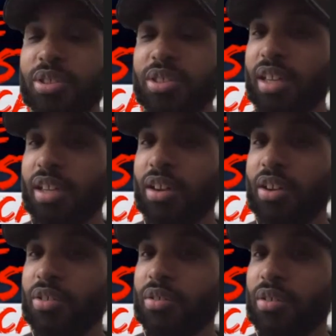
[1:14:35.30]
like
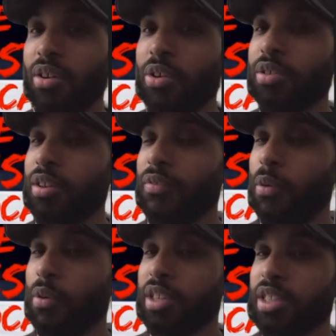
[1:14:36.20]
her early
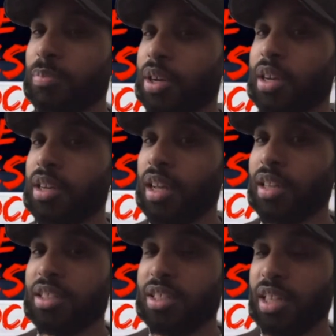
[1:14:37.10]
forties, but I
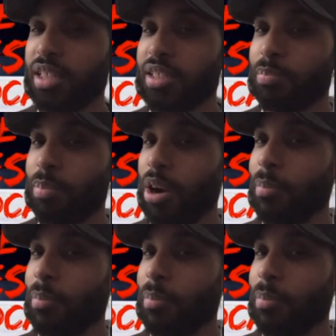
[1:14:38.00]
think she like does part